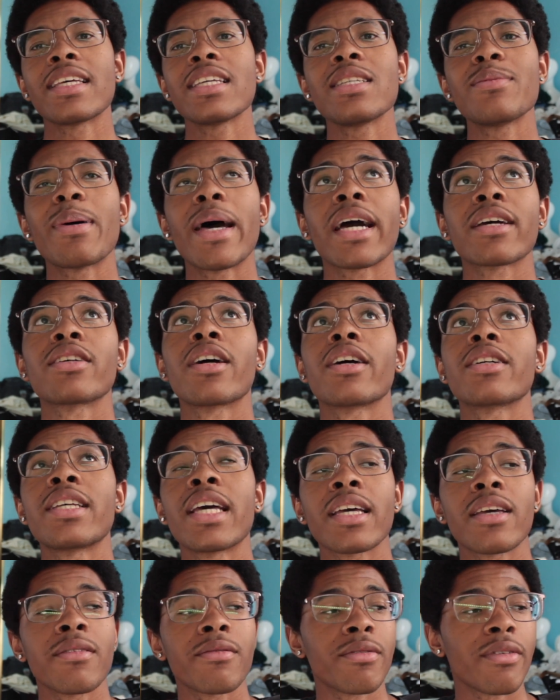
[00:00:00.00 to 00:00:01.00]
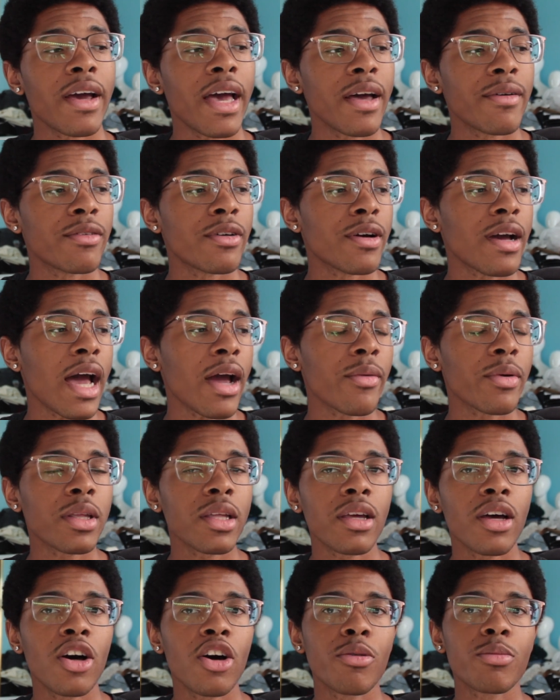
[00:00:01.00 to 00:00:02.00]
these bags are taking forever. I
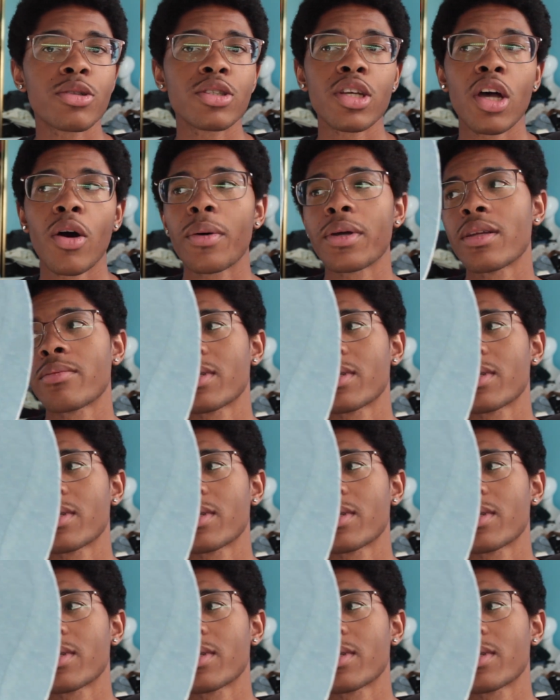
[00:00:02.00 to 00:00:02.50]
really hope sewing